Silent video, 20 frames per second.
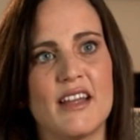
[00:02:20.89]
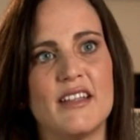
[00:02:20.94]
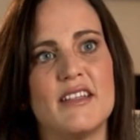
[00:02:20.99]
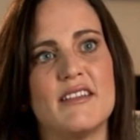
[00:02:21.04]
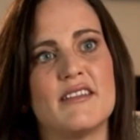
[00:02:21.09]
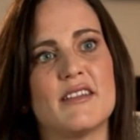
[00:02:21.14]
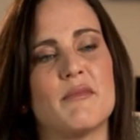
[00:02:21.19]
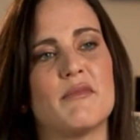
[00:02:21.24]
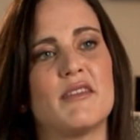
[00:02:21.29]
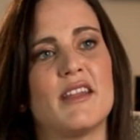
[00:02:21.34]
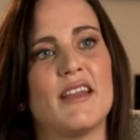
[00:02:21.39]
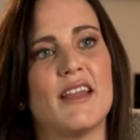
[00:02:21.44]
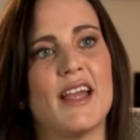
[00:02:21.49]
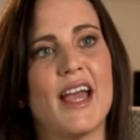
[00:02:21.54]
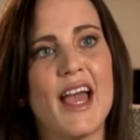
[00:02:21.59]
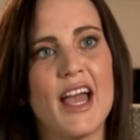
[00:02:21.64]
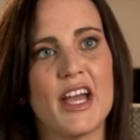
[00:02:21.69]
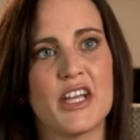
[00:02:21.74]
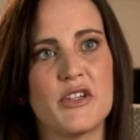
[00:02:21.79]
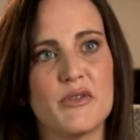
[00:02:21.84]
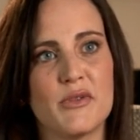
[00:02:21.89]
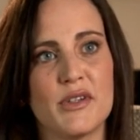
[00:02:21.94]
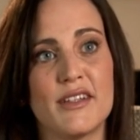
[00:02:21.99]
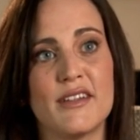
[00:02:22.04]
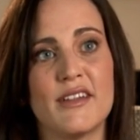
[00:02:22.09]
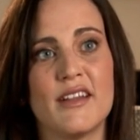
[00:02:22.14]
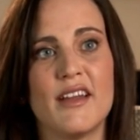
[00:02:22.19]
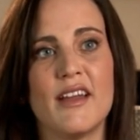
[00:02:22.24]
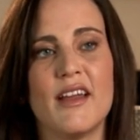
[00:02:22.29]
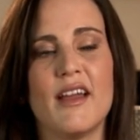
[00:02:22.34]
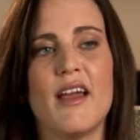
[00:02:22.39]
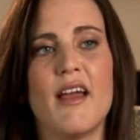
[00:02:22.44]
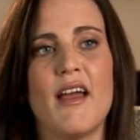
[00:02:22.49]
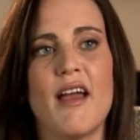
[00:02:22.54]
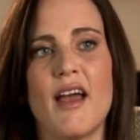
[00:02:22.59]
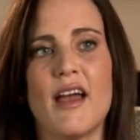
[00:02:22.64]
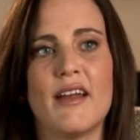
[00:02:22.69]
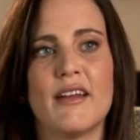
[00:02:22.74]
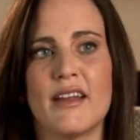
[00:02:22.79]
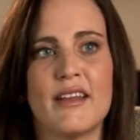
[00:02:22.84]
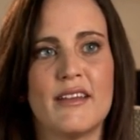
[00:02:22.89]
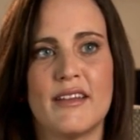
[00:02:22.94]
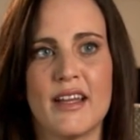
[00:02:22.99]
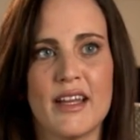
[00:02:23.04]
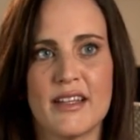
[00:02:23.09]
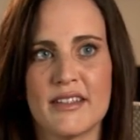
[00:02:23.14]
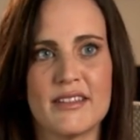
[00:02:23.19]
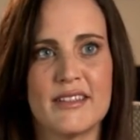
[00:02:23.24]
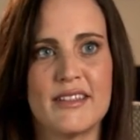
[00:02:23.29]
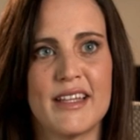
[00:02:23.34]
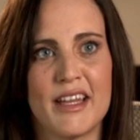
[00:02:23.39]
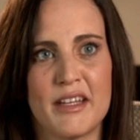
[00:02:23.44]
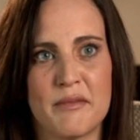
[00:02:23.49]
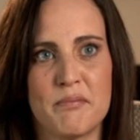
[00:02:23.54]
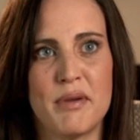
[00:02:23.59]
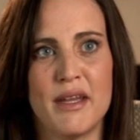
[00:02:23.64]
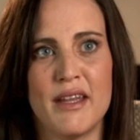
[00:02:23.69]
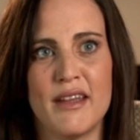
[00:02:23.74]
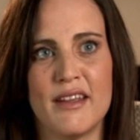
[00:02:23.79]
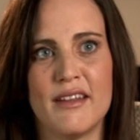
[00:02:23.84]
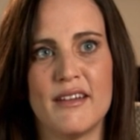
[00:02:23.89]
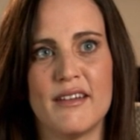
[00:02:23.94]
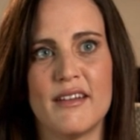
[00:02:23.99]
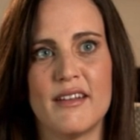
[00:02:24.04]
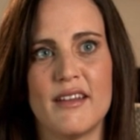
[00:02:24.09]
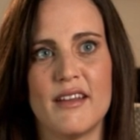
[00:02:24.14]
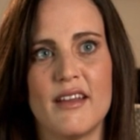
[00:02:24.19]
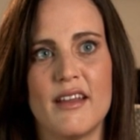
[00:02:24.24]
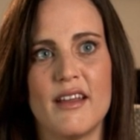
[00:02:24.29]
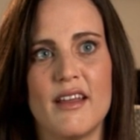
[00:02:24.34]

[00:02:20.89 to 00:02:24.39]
I need something accurate. And I can't stand pain.